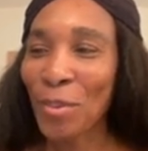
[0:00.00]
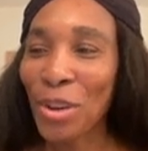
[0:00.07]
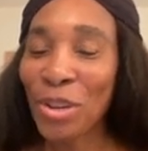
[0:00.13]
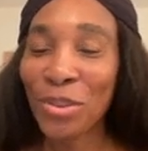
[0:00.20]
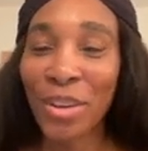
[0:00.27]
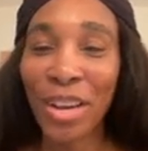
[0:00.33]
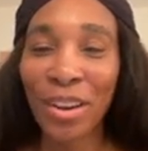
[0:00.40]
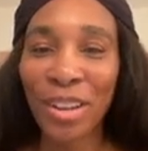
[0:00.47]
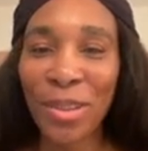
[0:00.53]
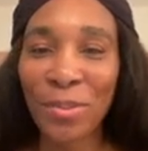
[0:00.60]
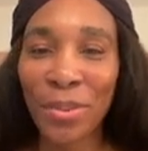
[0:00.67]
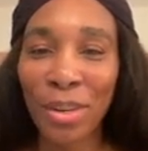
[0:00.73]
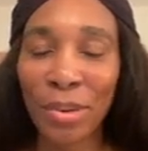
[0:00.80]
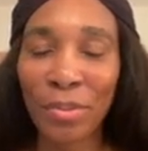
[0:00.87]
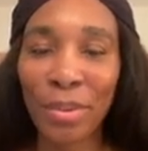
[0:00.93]
We do carry the
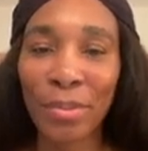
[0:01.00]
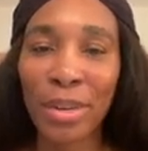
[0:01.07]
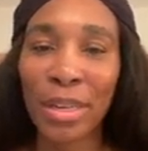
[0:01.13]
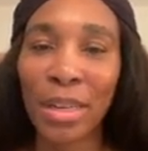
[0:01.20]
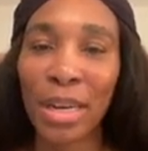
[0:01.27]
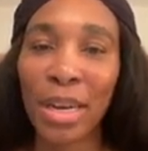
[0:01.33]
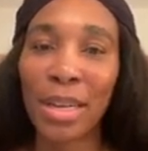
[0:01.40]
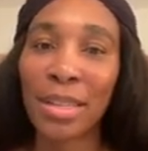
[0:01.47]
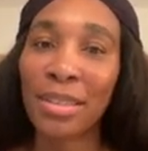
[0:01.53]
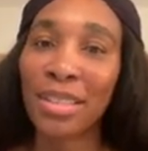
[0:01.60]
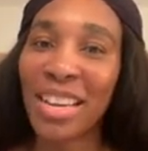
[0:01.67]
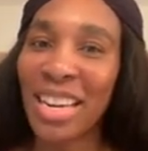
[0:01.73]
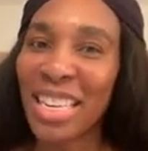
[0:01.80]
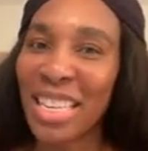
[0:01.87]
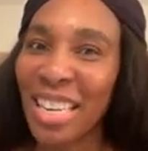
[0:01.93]
Wonder Woman line.
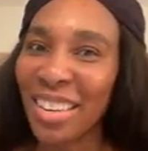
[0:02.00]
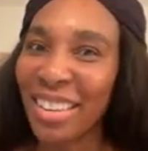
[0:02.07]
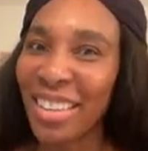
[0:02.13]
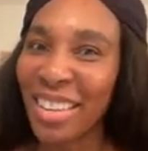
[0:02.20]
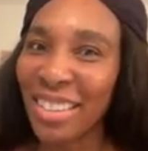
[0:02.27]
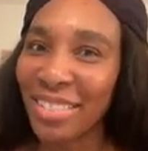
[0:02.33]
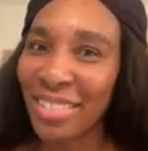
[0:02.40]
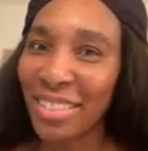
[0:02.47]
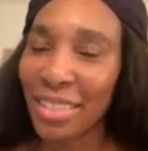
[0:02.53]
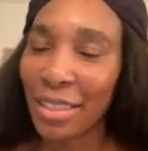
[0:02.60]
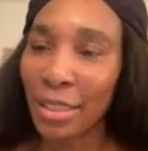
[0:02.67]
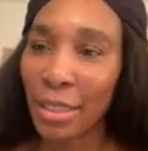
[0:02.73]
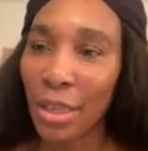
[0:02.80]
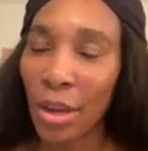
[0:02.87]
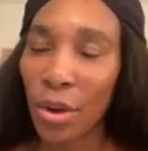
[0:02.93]
There's not a lot left,
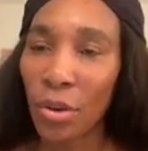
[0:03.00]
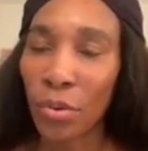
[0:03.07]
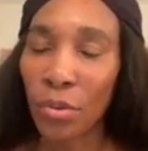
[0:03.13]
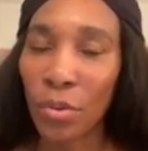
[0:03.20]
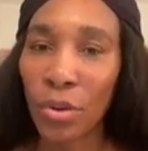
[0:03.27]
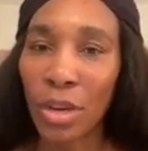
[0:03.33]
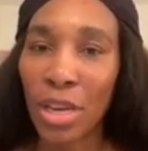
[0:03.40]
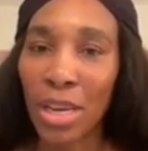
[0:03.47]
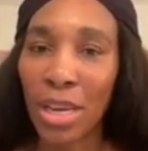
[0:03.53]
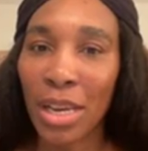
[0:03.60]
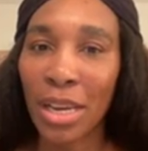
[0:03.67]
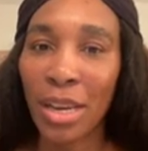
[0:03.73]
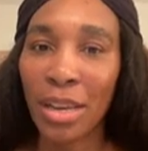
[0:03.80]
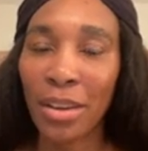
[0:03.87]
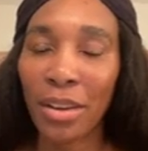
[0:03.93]
so
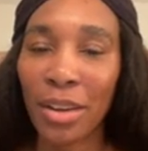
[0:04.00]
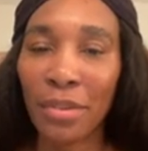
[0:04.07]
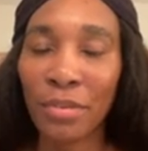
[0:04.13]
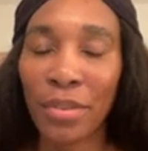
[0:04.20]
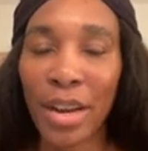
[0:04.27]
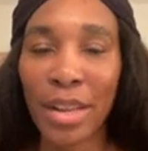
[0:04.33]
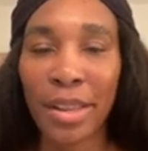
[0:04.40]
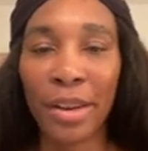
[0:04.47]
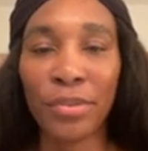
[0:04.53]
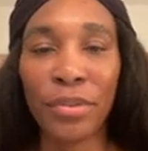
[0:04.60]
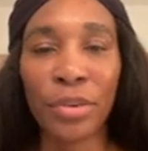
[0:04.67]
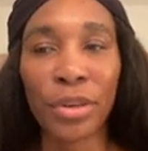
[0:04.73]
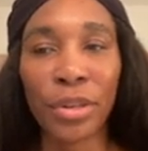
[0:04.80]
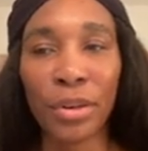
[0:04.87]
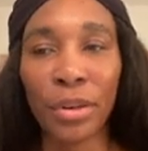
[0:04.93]
you can find that,
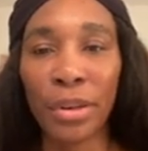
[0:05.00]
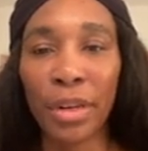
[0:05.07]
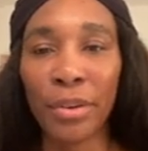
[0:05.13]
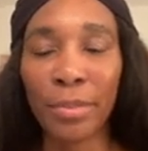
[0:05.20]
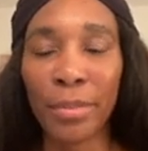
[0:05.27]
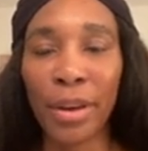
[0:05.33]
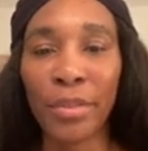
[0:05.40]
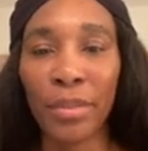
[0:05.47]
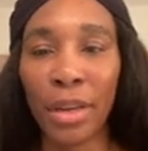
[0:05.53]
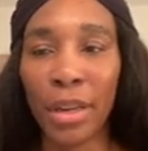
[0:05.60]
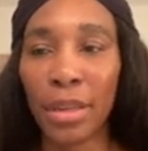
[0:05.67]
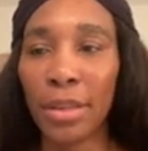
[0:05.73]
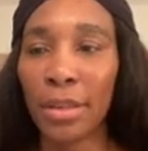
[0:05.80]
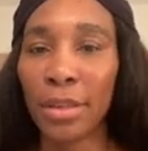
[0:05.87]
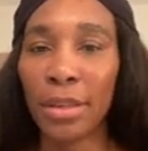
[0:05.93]
of course, on 11 by
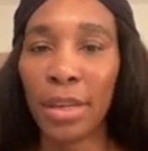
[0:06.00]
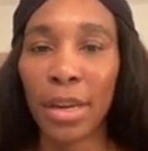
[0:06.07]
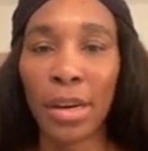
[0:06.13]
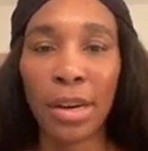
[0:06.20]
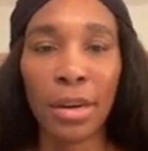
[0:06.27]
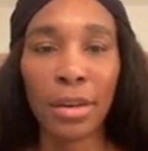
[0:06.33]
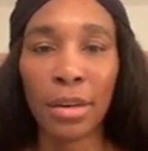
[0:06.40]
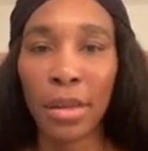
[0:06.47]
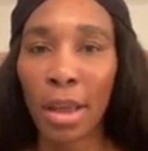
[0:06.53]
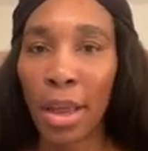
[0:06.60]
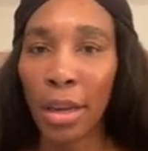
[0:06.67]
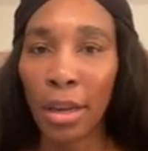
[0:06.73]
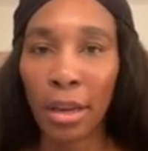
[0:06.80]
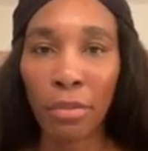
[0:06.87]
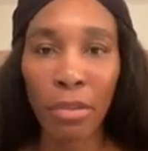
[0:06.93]
Venus. And
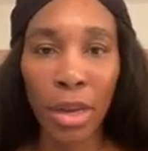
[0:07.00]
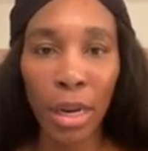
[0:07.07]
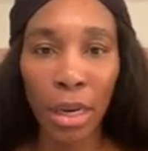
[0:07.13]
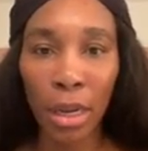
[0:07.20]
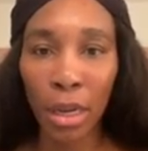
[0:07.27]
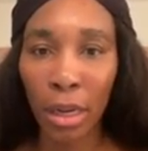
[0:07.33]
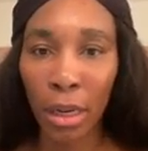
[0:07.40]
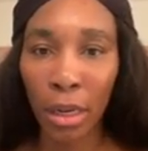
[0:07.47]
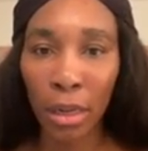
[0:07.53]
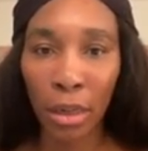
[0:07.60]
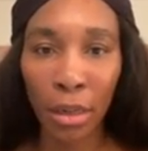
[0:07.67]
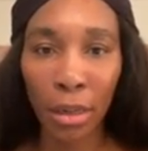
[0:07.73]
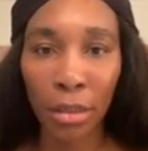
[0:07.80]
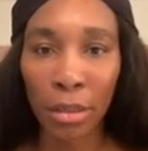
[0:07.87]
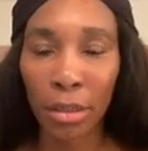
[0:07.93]
I love that line.
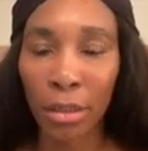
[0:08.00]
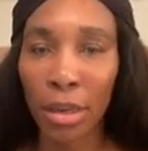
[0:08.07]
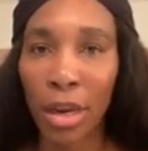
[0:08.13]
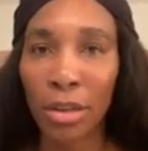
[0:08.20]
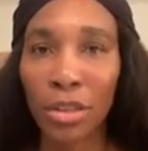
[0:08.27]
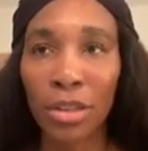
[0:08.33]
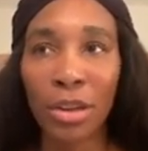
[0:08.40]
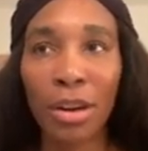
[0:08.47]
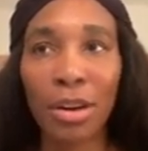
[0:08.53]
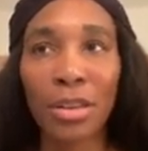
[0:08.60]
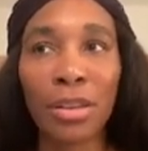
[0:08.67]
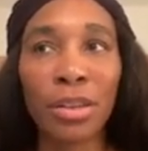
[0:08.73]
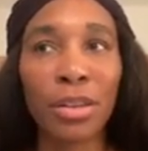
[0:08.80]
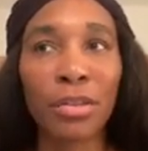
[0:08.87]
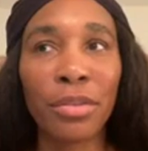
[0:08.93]
It's just got
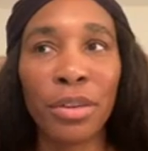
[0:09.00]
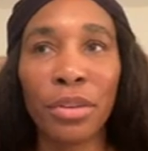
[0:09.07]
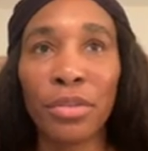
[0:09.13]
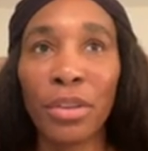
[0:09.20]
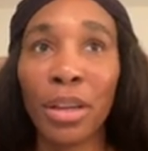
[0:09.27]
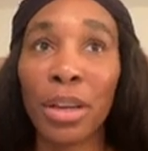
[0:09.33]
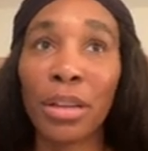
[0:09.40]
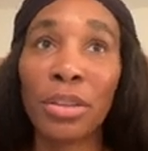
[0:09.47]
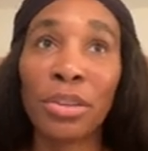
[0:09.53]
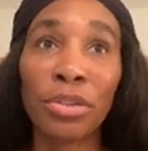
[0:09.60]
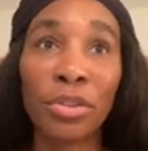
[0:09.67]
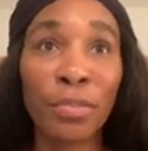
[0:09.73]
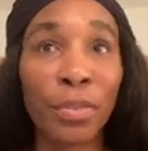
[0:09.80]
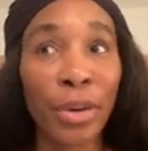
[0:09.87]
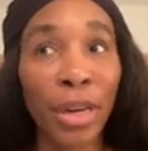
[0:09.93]
stars all over it. You feel like a
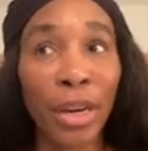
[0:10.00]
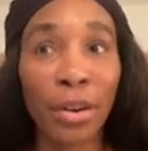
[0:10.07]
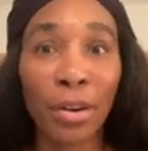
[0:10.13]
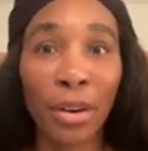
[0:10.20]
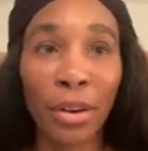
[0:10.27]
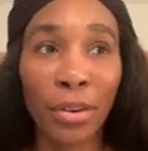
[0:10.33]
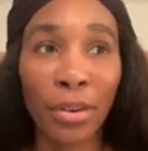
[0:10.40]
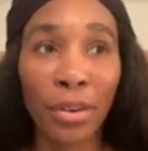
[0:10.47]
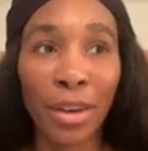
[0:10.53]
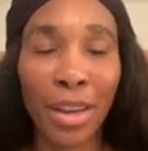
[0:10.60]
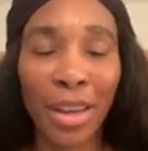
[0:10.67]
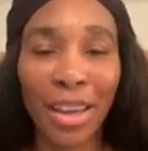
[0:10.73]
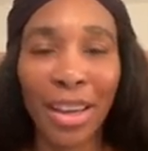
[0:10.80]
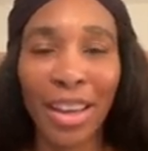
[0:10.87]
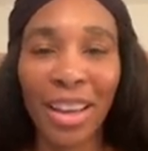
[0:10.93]
superhero,
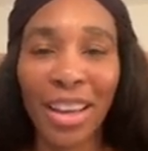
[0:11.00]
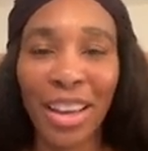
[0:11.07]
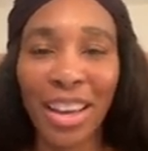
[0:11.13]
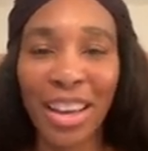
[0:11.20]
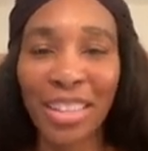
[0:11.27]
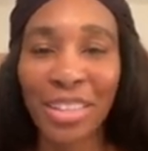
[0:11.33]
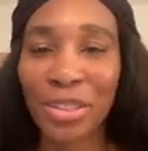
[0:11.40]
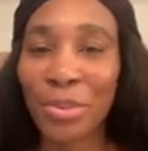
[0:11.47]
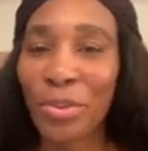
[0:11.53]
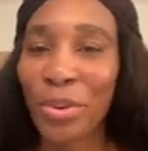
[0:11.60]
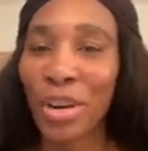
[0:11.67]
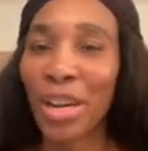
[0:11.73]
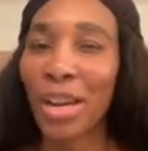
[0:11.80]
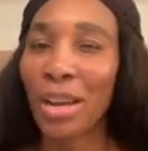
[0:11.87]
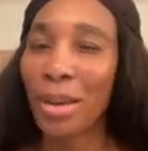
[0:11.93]
and there's
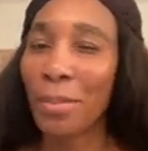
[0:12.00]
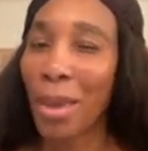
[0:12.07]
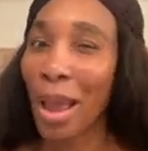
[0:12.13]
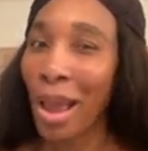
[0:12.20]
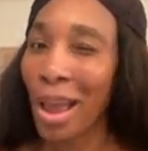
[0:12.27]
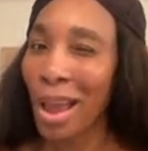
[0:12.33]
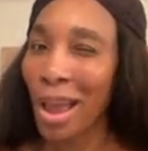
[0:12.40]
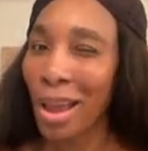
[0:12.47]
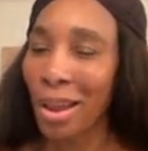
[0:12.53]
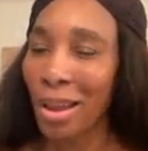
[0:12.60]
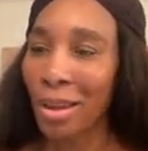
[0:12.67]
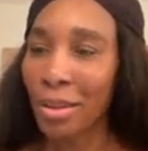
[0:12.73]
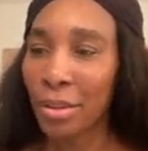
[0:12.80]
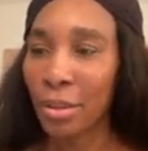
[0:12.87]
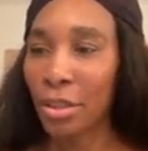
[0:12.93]
more to come.
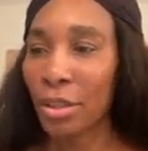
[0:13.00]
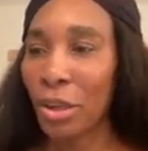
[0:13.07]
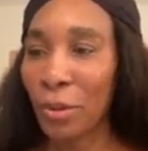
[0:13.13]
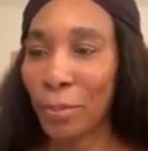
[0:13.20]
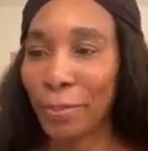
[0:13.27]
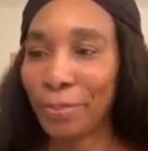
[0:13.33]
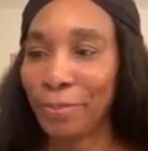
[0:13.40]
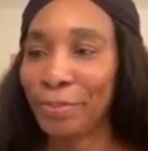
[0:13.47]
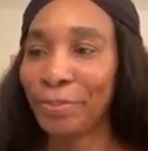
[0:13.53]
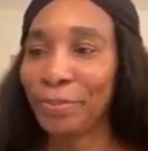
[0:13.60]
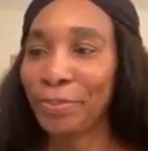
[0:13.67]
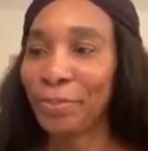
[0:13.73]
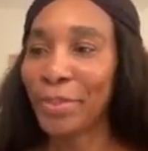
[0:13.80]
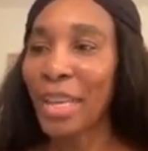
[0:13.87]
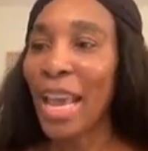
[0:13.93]
So,
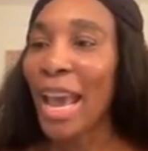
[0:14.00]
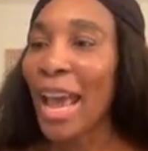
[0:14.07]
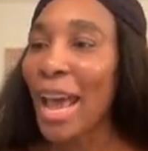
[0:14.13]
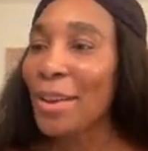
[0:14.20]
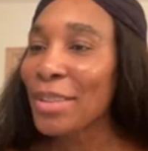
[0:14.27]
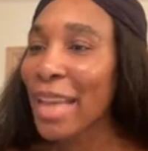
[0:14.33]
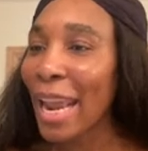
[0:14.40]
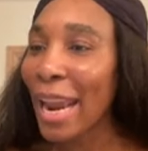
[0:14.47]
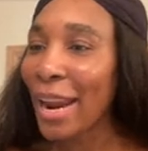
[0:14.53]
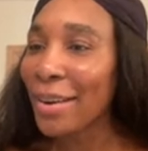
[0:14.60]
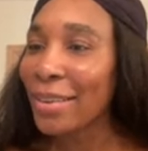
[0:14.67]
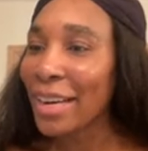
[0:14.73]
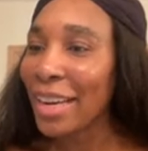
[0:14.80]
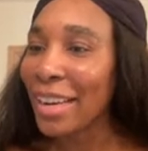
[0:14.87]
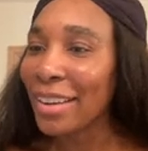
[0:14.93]
how's
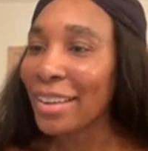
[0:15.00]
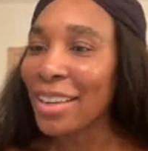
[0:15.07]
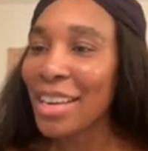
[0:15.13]
Harry?